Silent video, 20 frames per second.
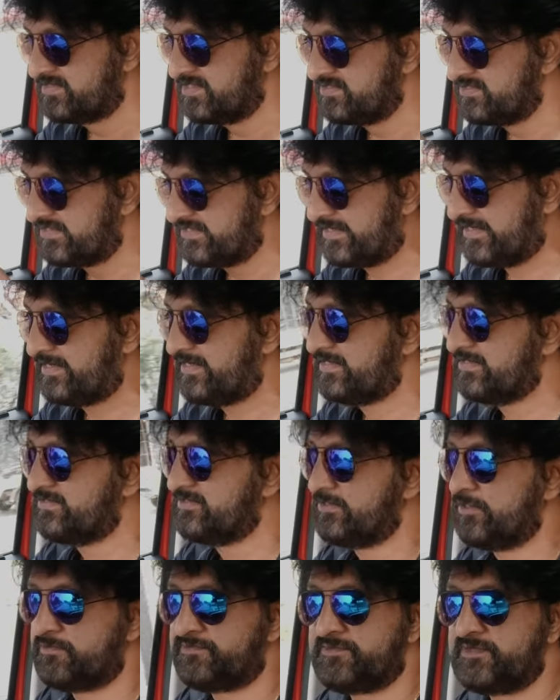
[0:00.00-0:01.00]
there's a
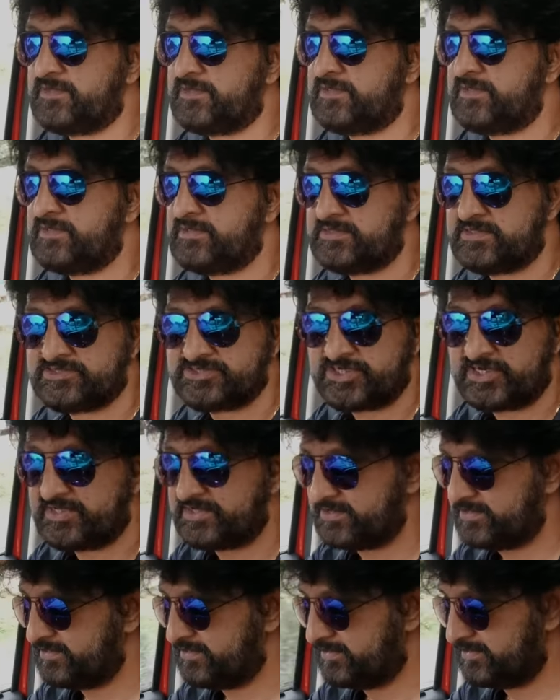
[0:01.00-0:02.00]
tendency of uh, the
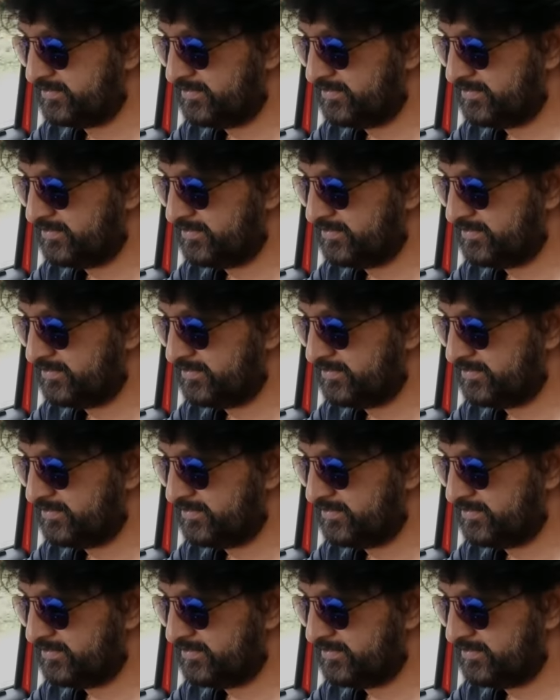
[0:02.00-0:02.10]
shudder